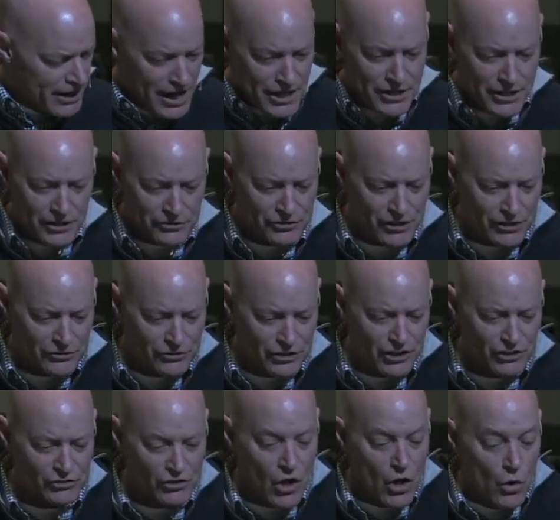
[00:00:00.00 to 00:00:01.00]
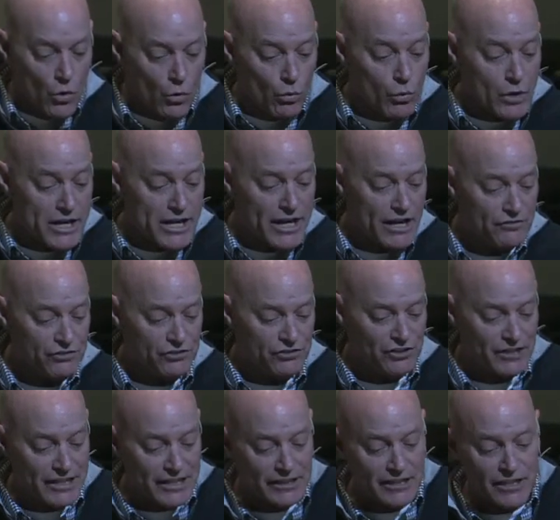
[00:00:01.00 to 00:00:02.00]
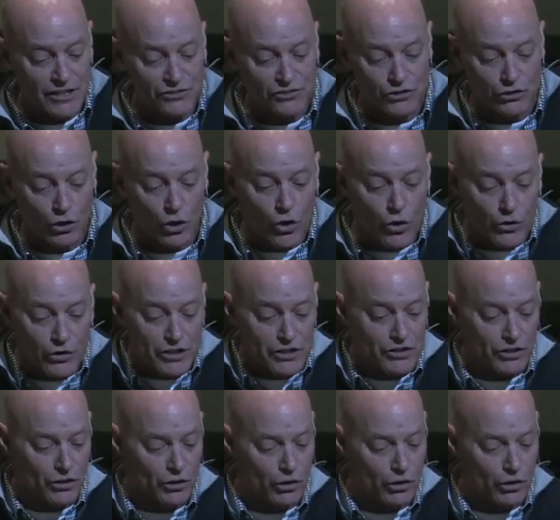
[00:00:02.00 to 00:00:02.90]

And then it says this We have seen his glory, the